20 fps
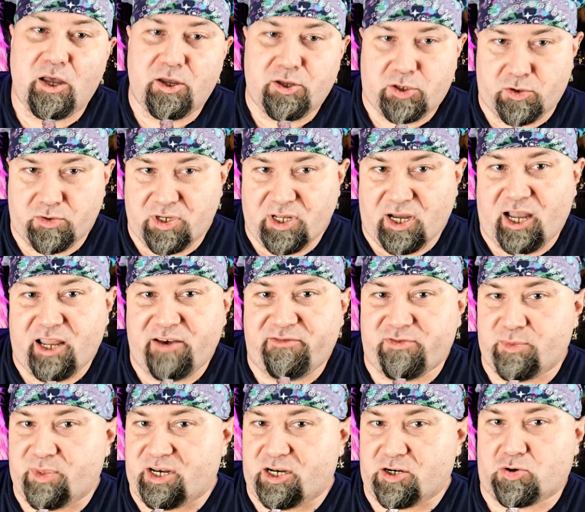You died
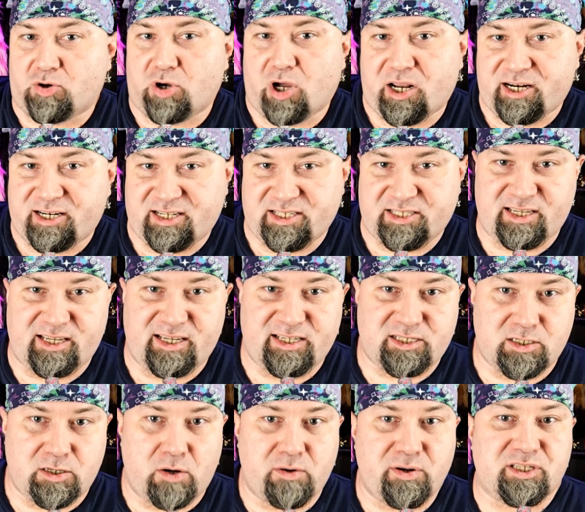from the necrotic
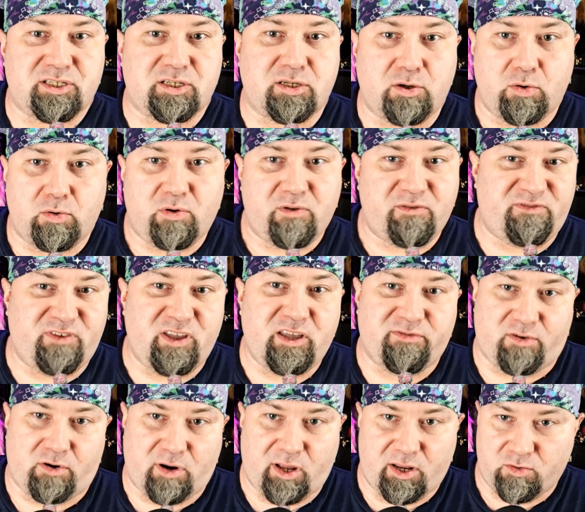disease known as ghoul
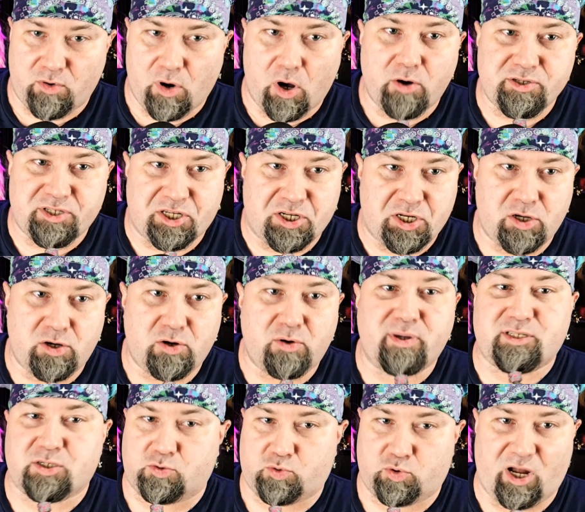fever and rose
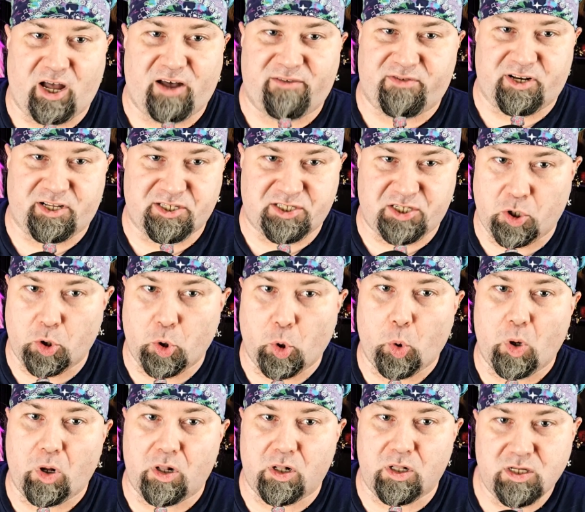anew as a ravenous
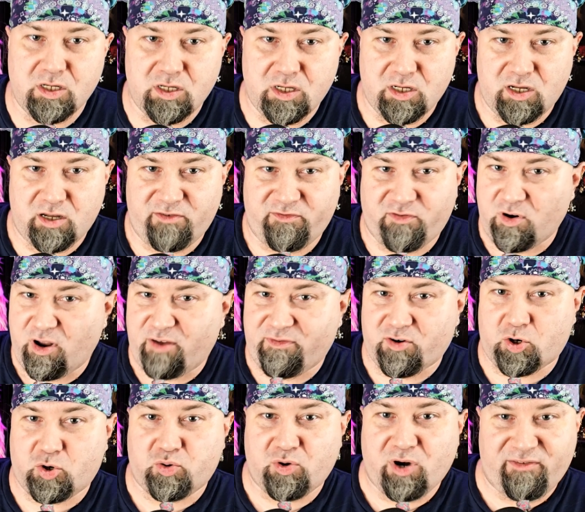ghoul,
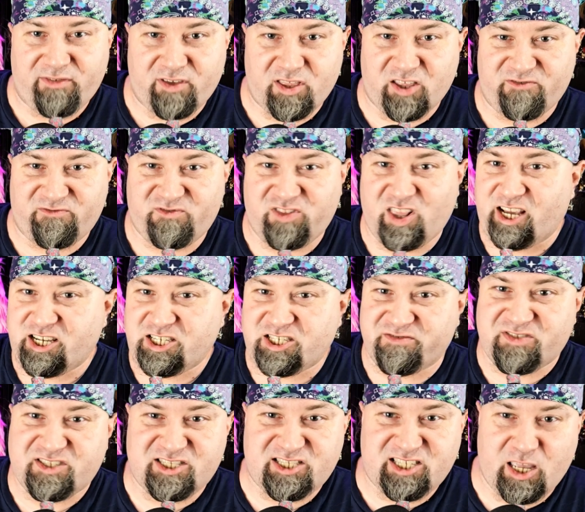forever craving the flesh
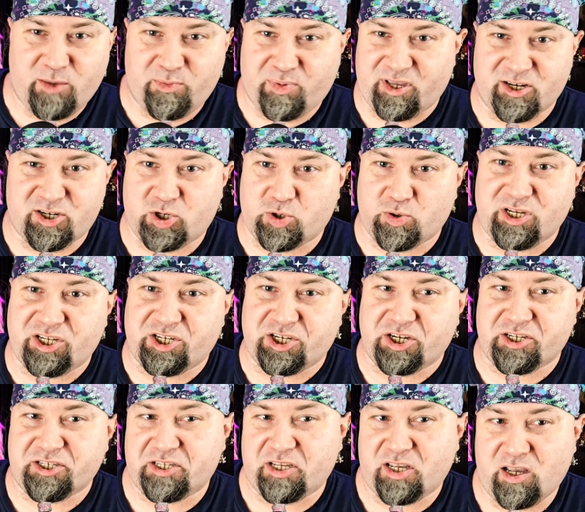of sapient
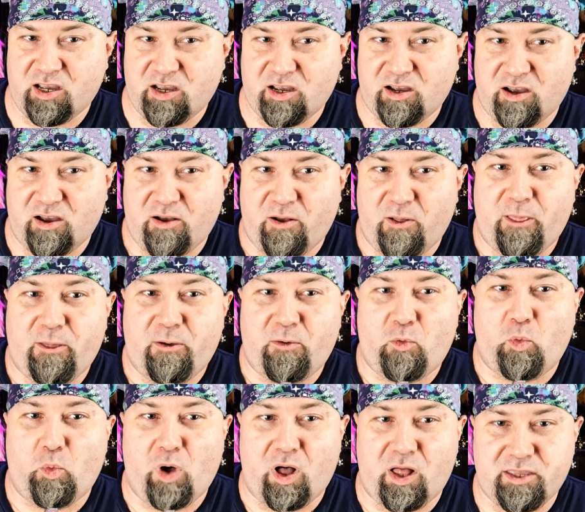creatures.
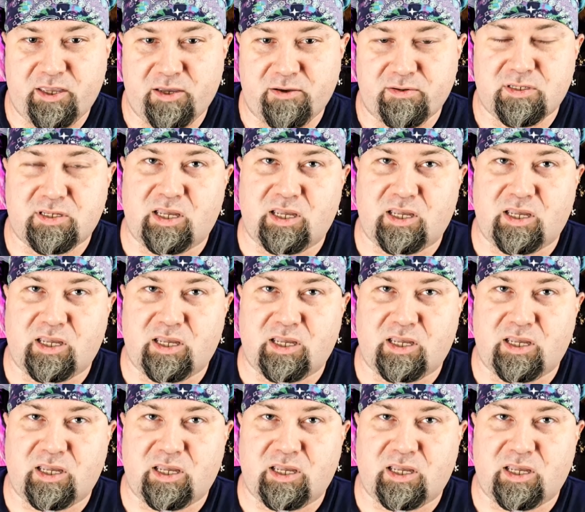While you...